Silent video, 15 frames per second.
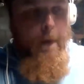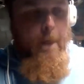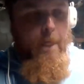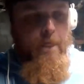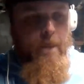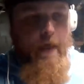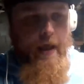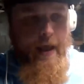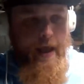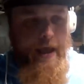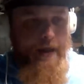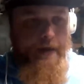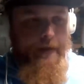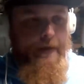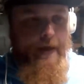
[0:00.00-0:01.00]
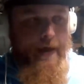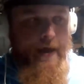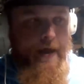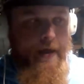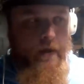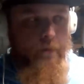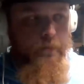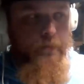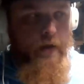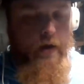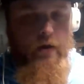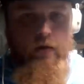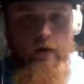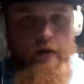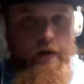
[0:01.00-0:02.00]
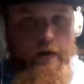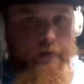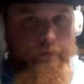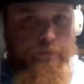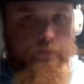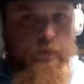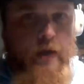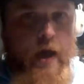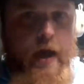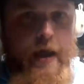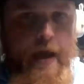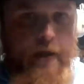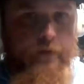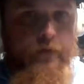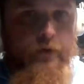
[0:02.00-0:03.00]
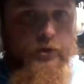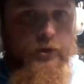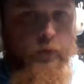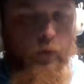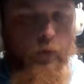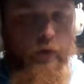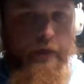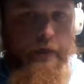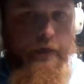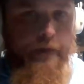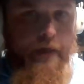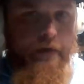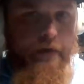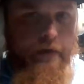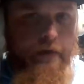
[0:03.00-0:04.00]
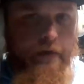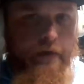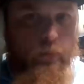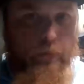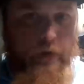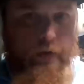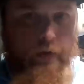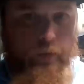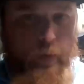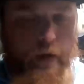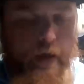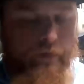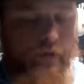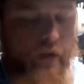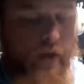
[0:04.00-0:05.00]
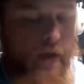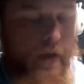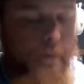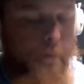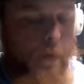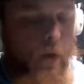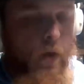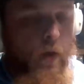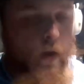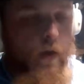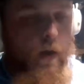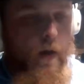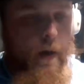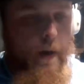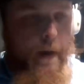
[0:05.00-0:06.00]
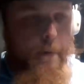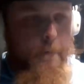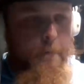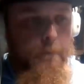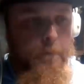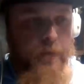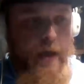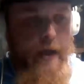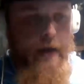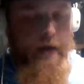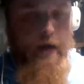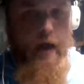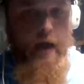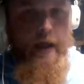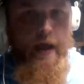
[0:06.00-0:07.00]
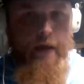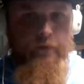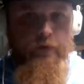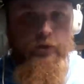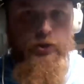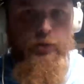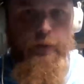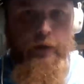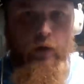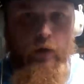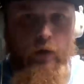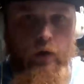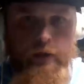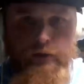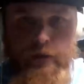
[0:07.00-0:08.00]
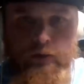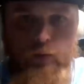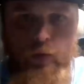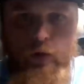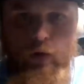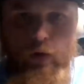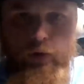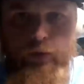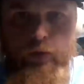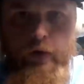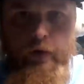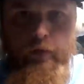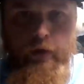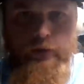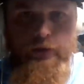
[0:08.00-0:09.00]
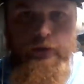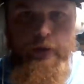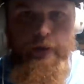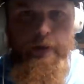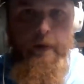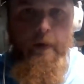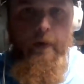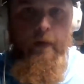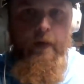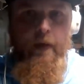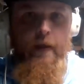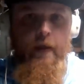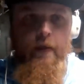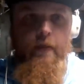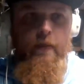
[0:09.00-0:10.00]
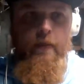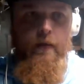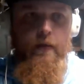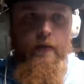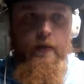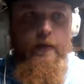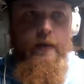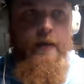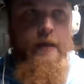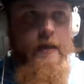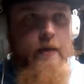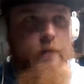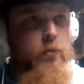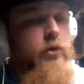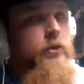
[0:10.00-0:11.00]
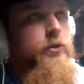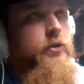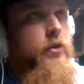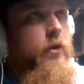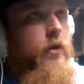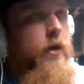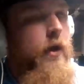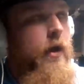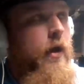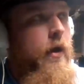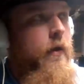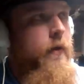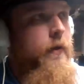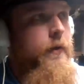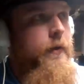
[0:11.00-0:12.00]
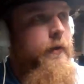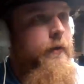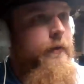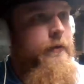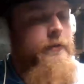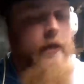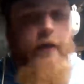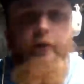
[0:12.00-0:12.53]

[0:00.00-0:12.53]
They had a guy up there, and kayak fishing, we'll get into that a little bit if we have time. They had a kayak fisherman on, because that's what all 3 of us did. He was, it's either